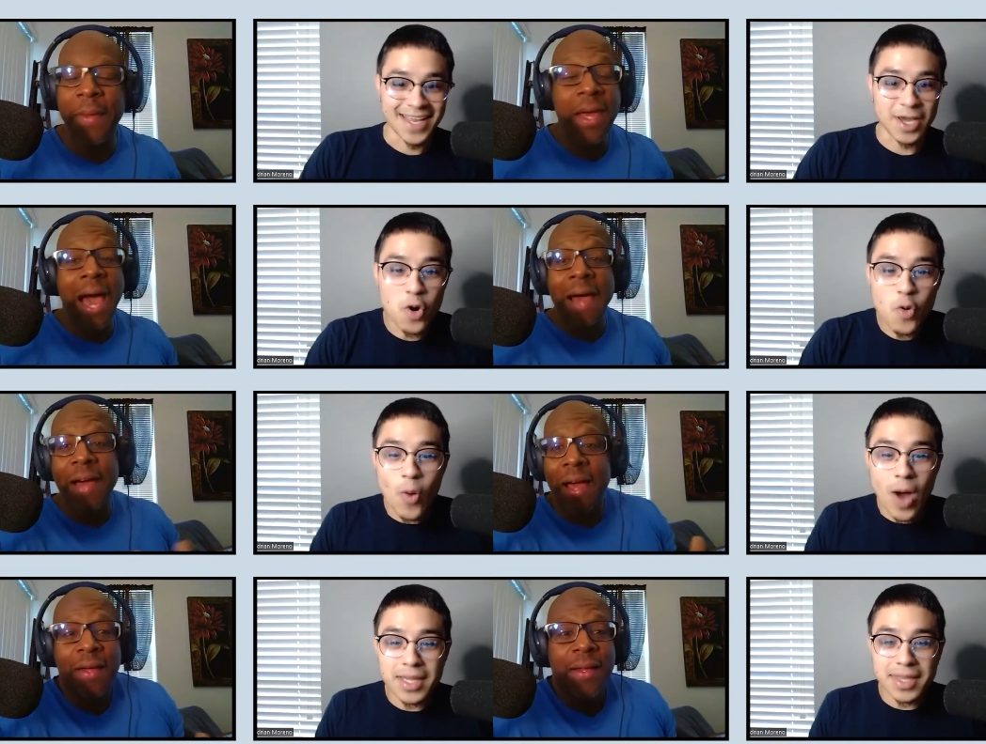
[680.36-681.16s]
Speaker 1: And who I,
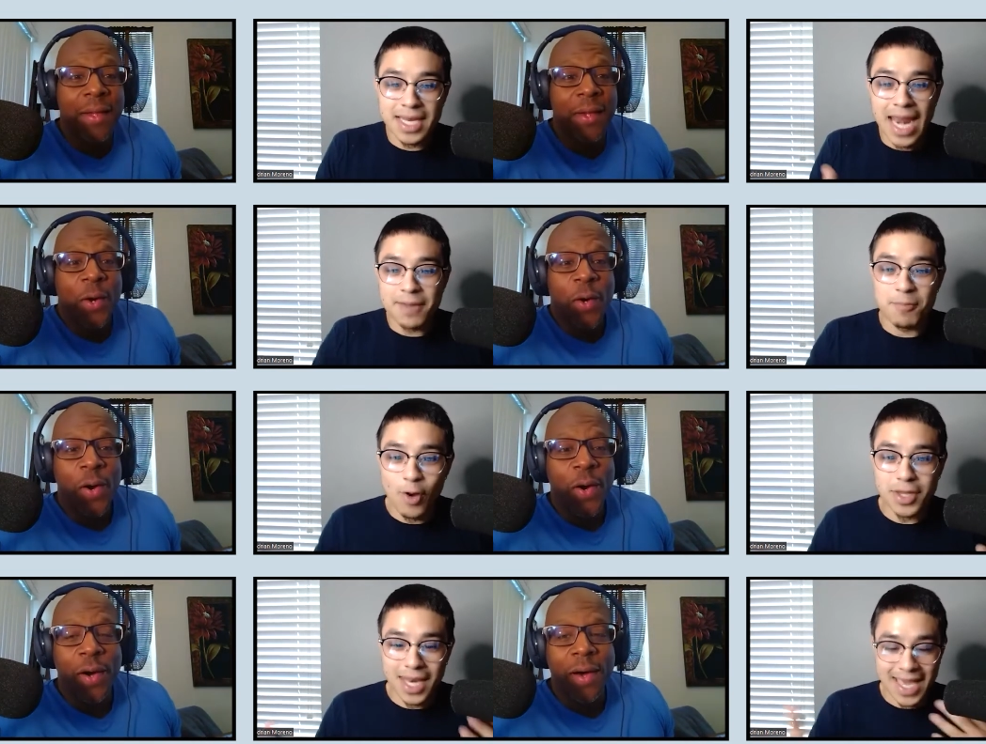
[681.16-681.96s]
wants to like
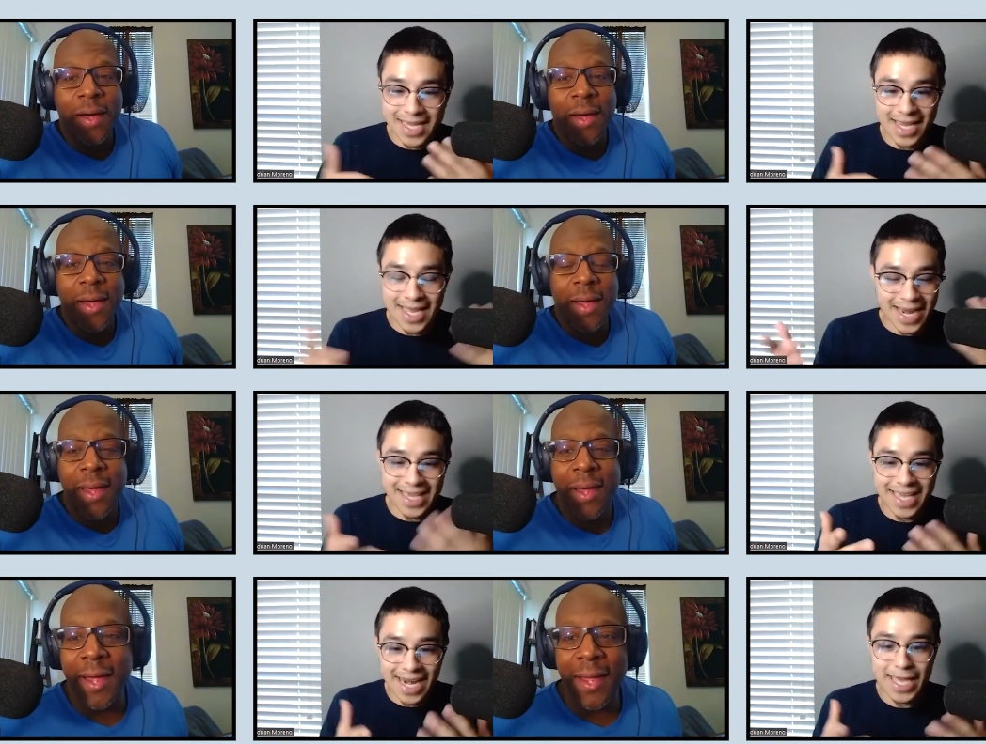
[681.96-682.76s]
multi like
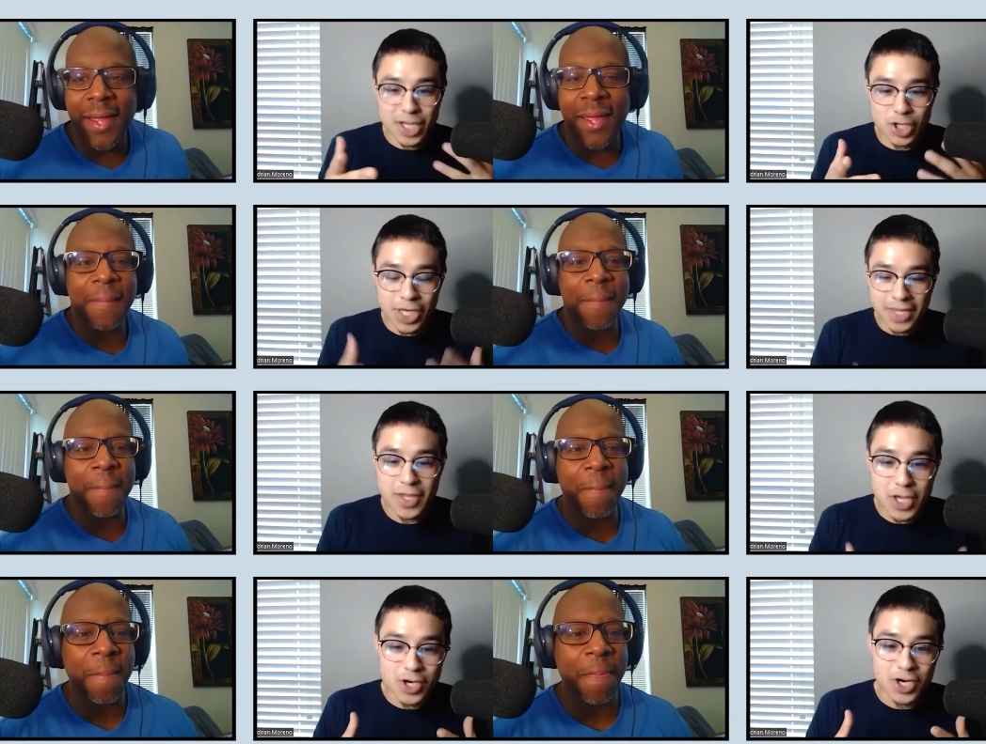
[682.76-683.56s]
like like you,
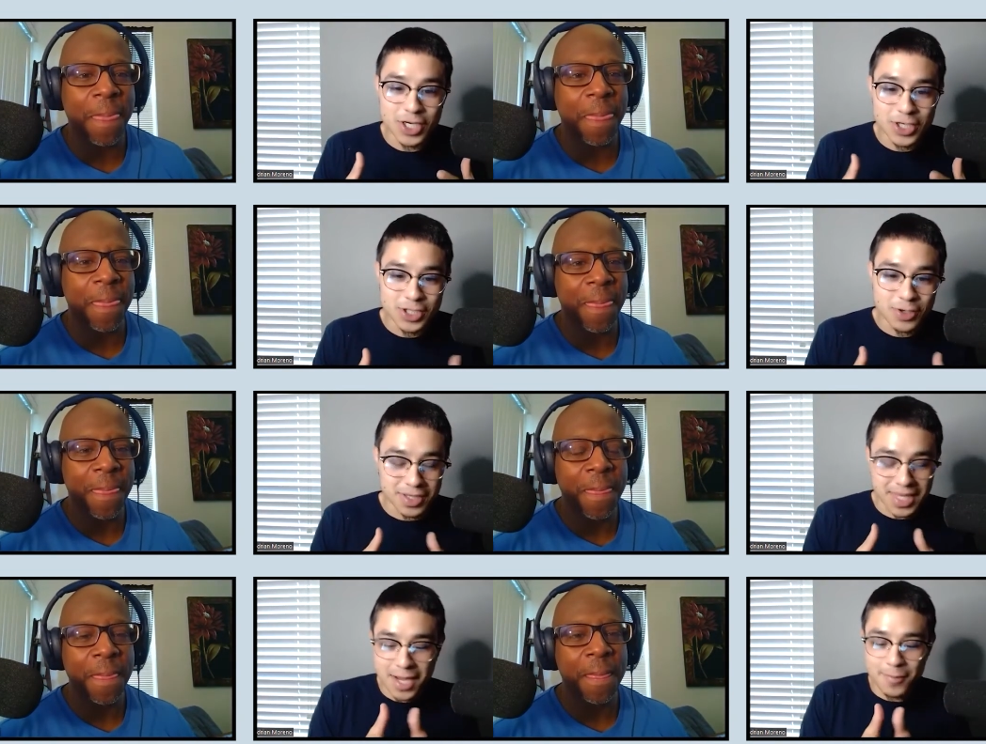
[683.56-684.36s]
nothing you're gonna do? Cause
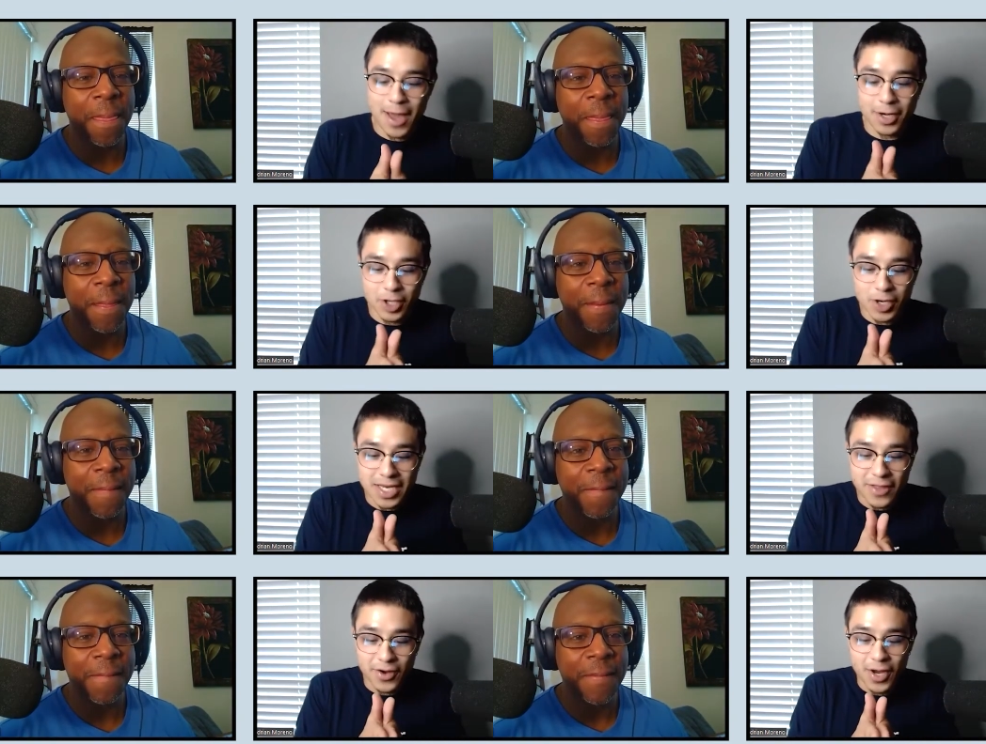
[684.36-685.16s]
think about it, you can
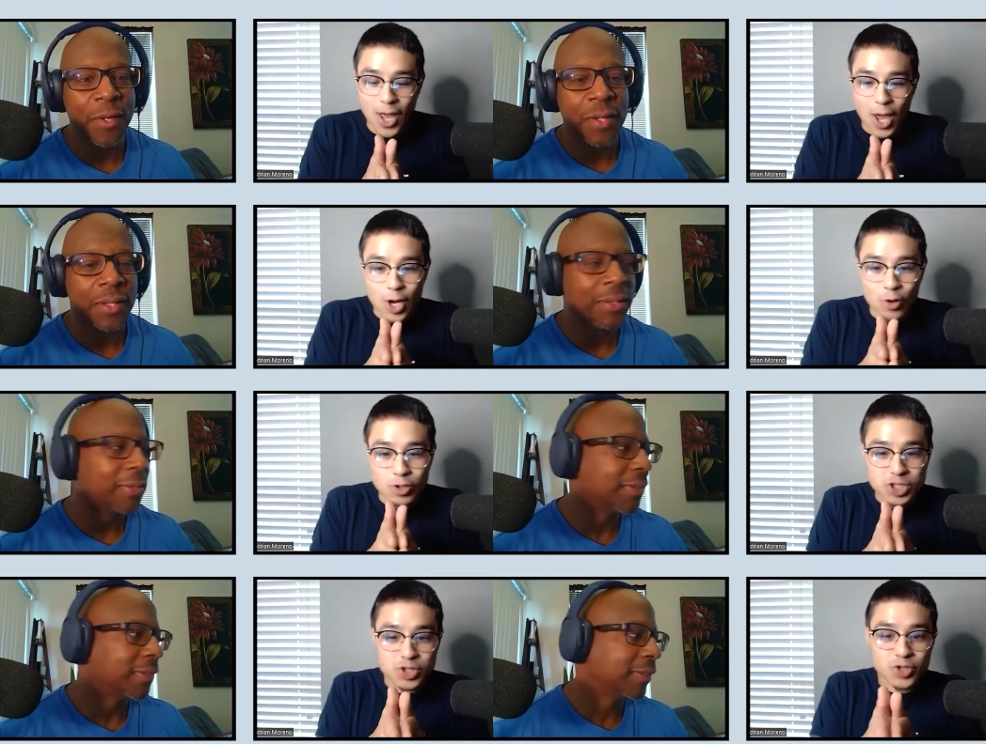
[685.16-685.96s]
either go
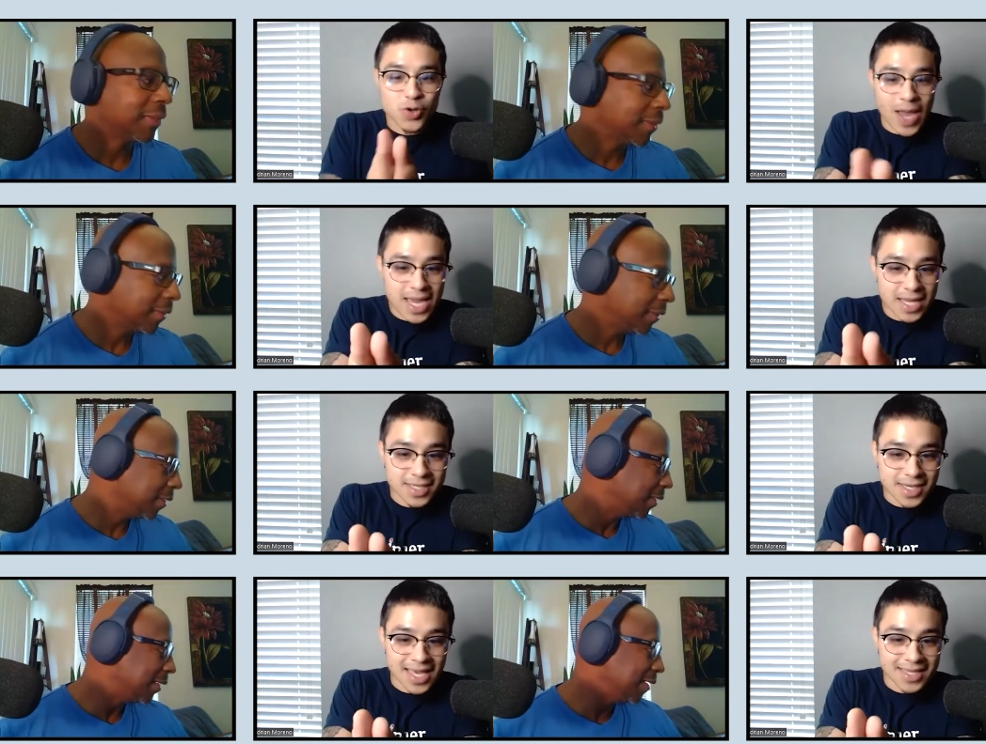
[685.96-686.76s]
straight
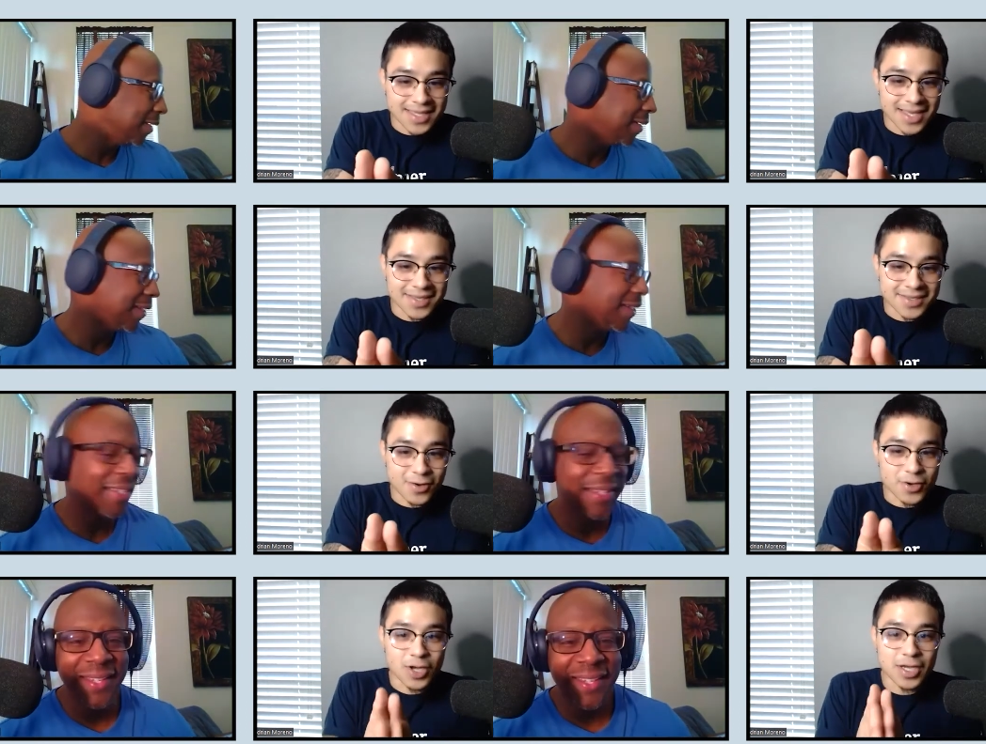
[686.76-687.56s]
like this,
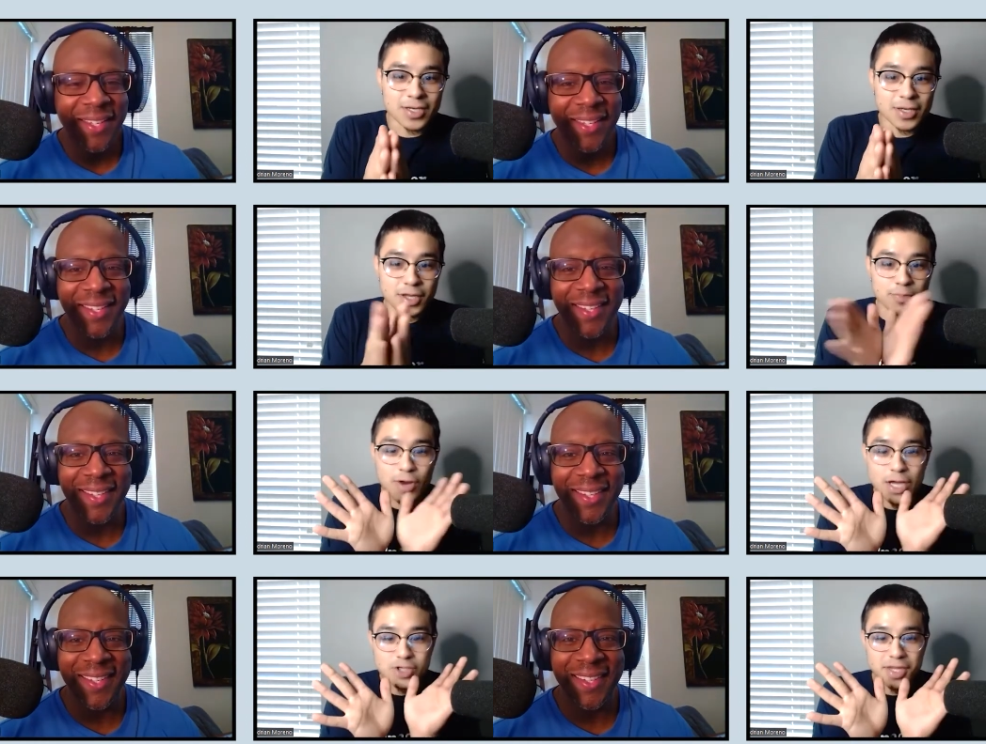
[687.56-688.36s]
or you can
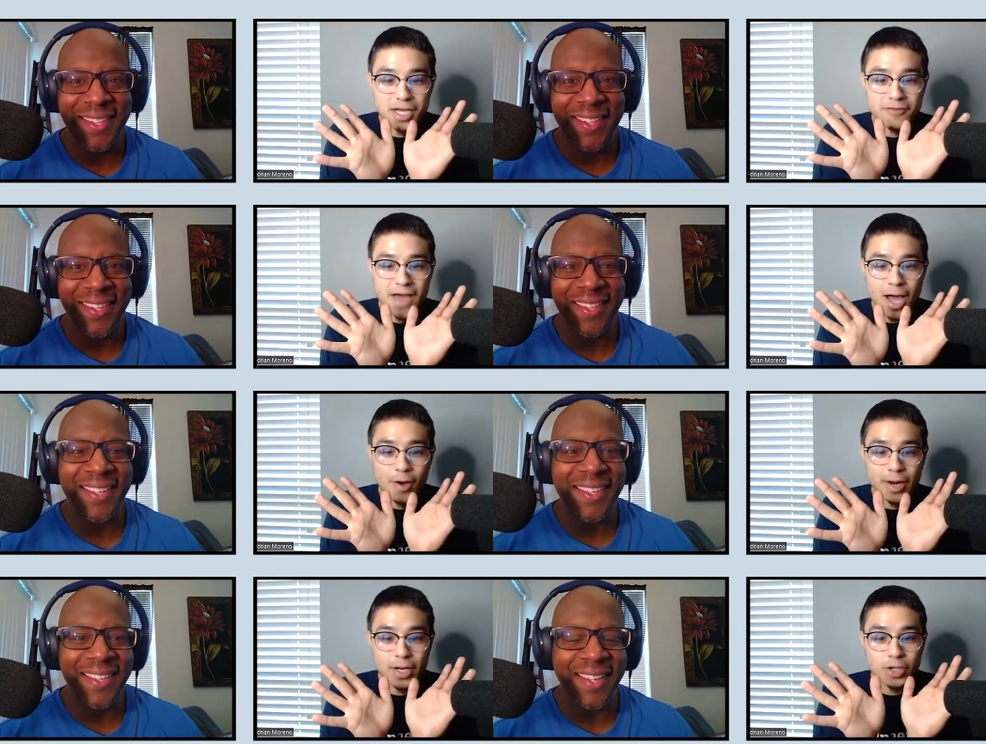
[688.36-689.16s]
spread yourself
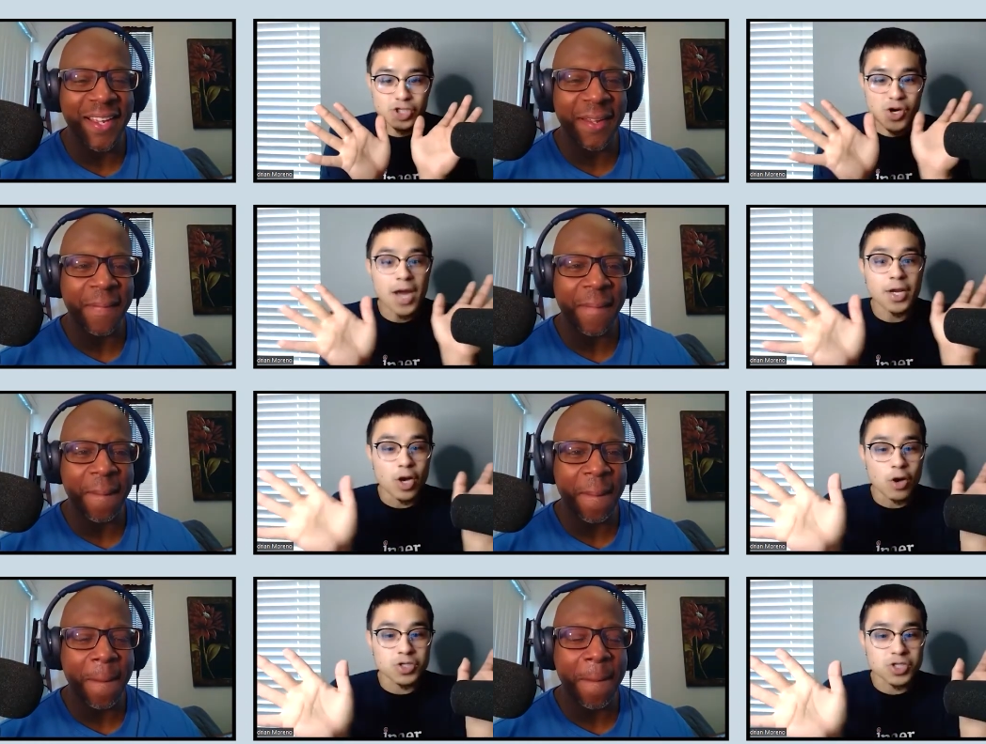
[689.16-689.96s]
out and try yeah. to
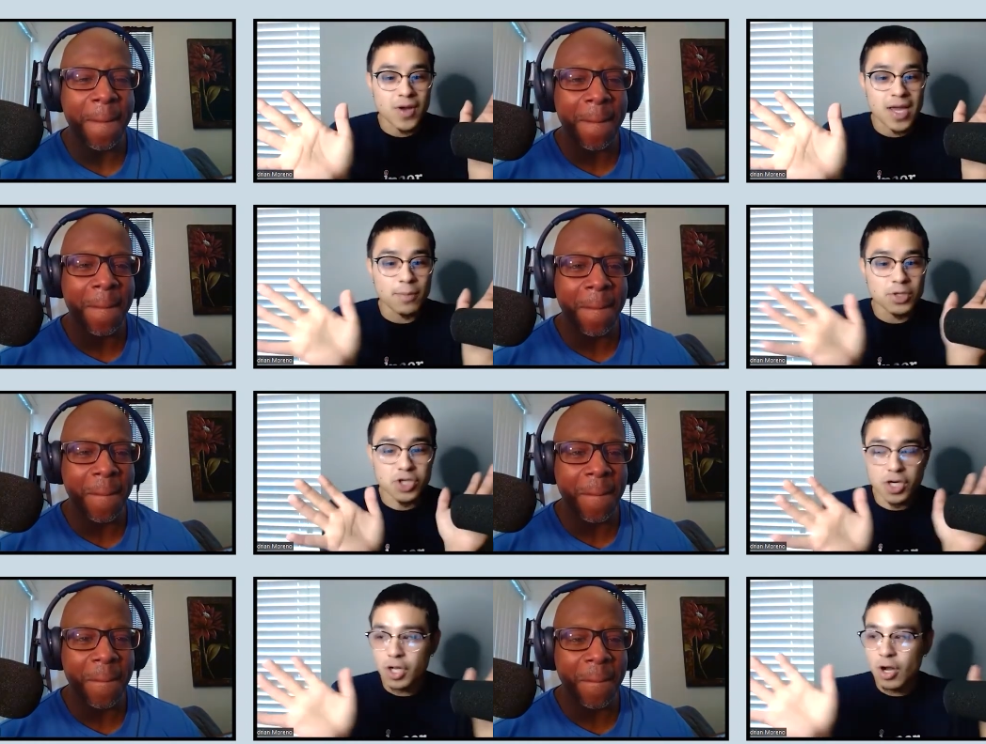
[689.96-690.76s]
go straight, but
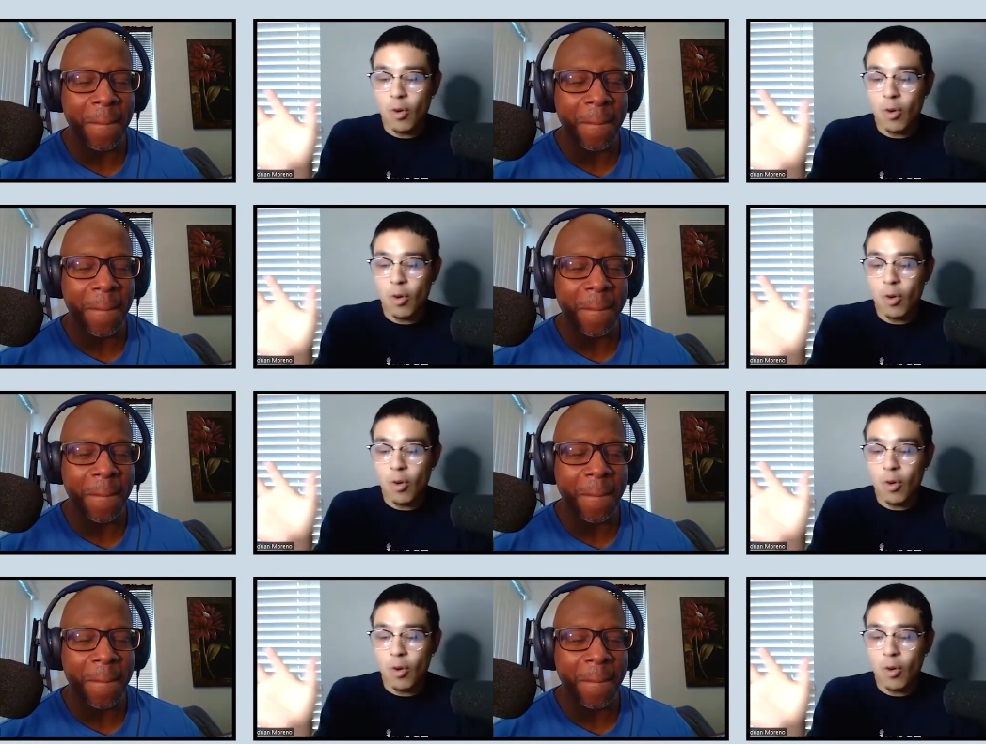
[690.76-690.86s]
you're gonna go